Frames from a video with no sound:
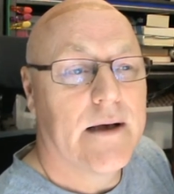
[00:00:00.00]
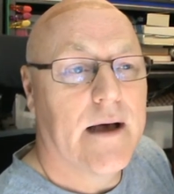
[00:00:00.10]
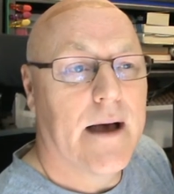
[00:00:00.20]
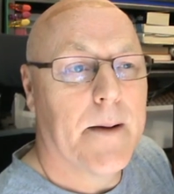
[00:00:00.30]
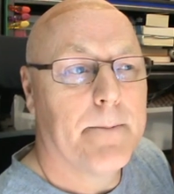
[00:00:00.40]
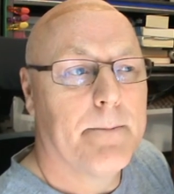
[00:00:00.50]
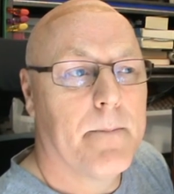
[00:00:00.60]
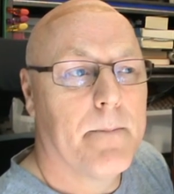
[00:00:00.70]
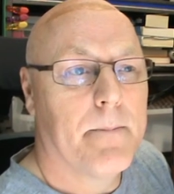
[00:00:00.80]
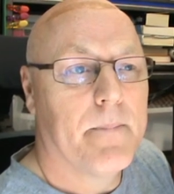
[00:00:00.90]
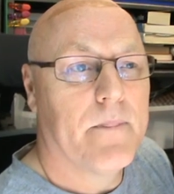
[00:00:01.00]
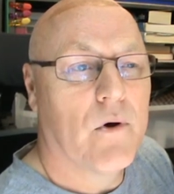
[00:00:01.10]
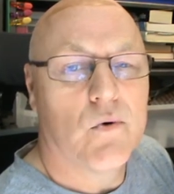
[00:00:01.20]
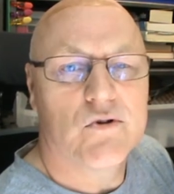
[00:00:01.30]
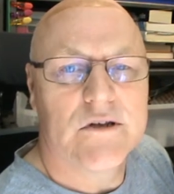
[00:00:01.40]
um, the
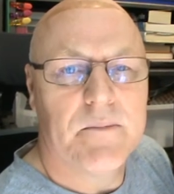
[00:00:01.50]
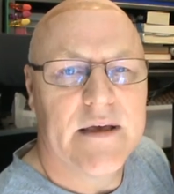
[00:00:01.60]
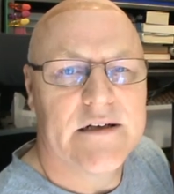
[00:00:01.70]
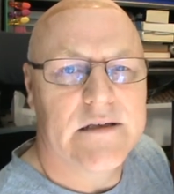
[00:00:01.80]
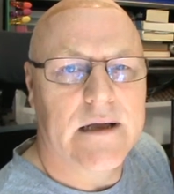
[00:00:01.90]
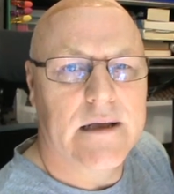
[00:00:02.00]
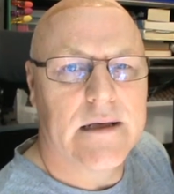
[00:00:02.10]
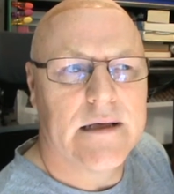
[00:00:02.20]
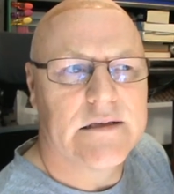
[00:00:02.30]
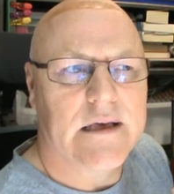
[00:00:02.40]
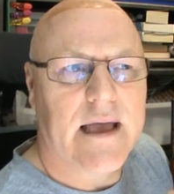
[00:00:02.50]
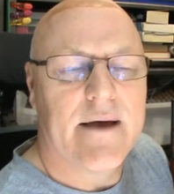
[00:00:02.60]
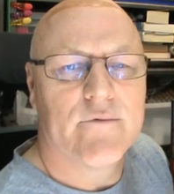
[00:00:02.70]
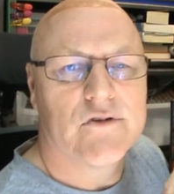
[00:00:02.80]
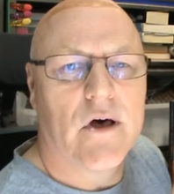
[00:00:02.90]
horse to me is the is the
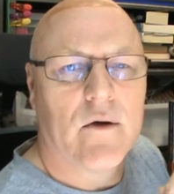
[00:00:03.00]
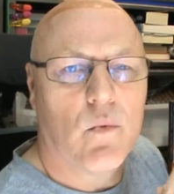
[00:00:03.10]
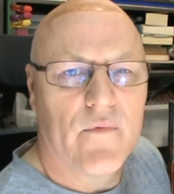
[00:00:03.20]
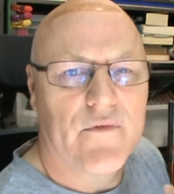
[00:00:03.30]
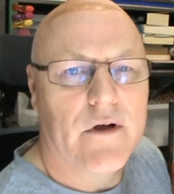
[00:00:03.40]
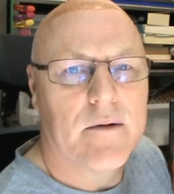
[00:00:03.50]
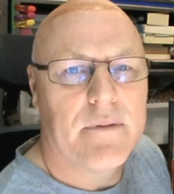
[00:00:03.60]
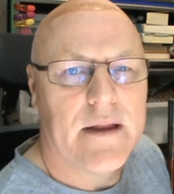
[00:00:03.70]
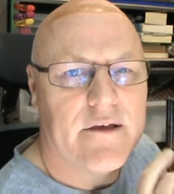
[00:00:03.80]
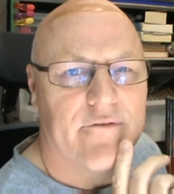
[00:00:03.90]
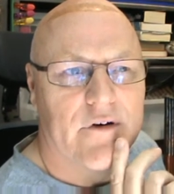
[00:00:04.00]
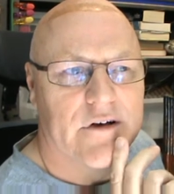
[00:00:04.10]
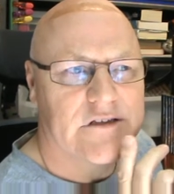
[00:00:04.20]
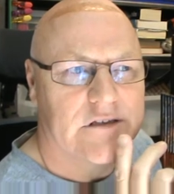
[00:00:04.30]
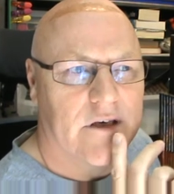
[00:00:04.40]
canvas that I want to complete
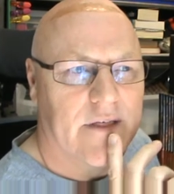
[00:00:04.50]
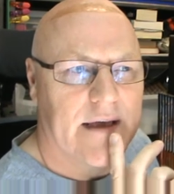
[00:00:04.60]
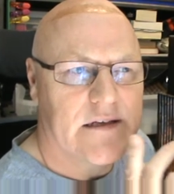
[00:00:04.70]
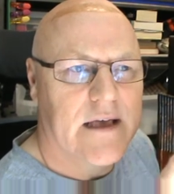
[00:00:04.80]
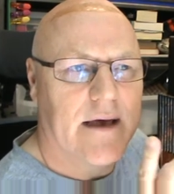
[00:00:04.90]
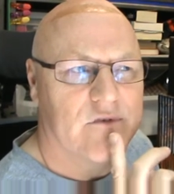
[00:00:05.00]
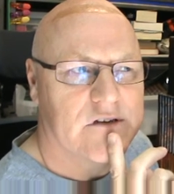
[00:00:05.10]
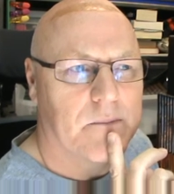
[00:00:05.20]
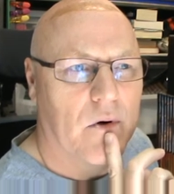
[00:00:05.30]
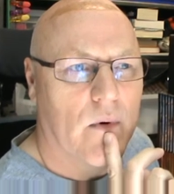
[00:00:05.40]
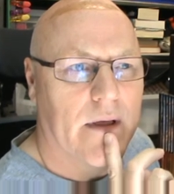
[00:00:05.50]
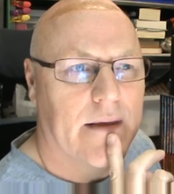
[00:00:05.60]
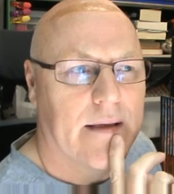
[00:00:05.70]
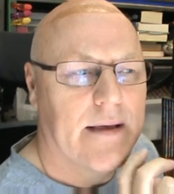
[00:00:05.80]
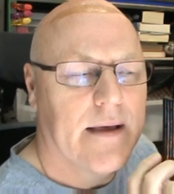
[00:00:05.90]
first. So that is canvas number
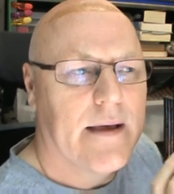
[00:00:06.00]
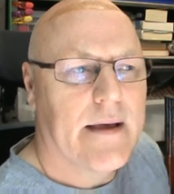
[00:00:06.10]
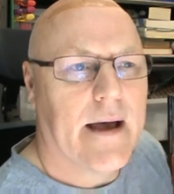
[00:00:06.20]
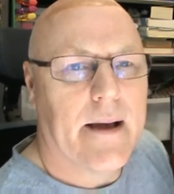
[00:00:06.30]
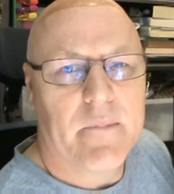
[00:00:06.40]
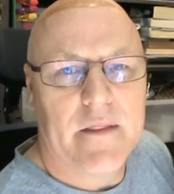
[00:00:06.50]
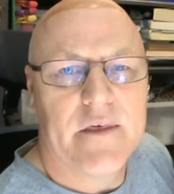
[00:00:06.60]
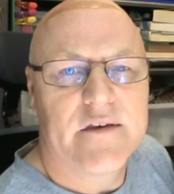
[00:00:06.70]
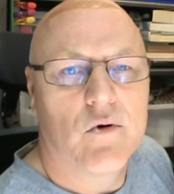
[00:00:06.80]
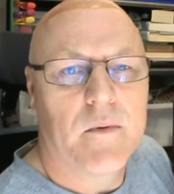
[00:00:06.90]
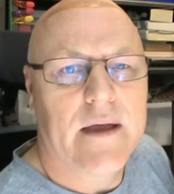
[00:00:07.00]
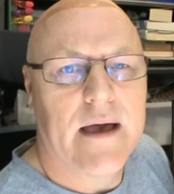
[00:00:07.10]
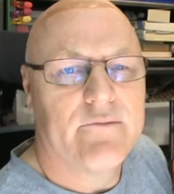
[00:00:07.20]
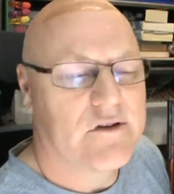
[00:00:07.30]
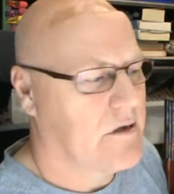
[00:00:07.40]
one, um, and this will be
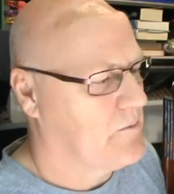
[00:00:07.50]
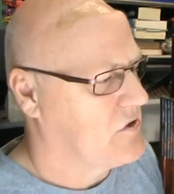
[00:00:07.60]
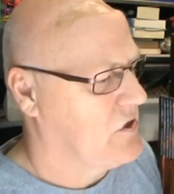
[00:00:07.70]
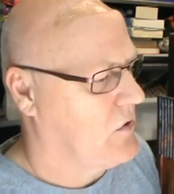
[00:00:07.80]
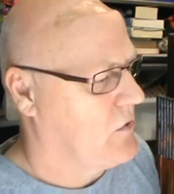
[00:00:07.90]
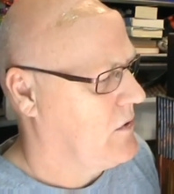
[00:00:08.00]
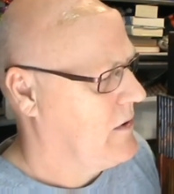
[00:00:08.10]
canvas number two.